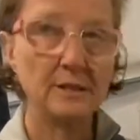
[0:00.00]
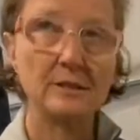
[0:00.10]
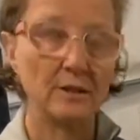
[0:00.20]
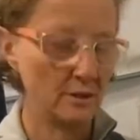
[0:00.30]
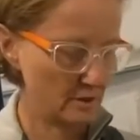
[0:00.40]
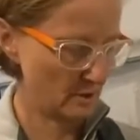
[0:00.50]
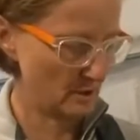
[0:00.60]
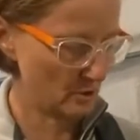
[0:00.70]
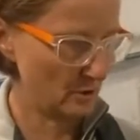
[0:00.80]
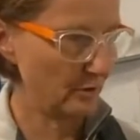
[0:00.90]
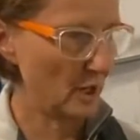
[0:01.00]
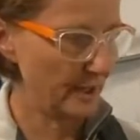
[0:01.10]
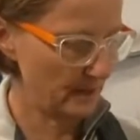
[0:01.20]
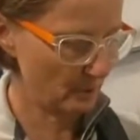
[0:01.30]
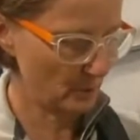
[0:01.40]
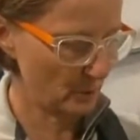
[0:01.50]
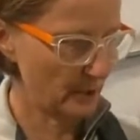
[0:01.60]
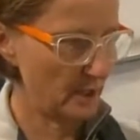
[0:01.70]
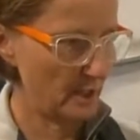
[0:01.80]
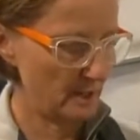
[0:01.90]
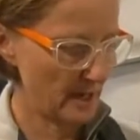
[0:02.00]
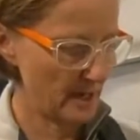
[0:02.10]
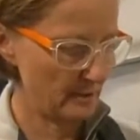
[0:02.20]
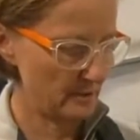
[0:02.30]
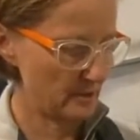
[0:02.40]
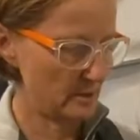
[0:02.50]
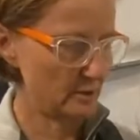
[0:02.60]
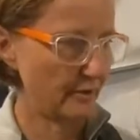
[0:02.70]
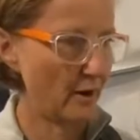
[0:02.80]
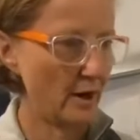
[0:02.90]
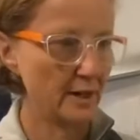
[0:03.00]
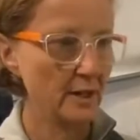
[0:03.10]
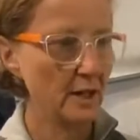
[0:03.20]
So the sort of lighting that we're working in now is fine.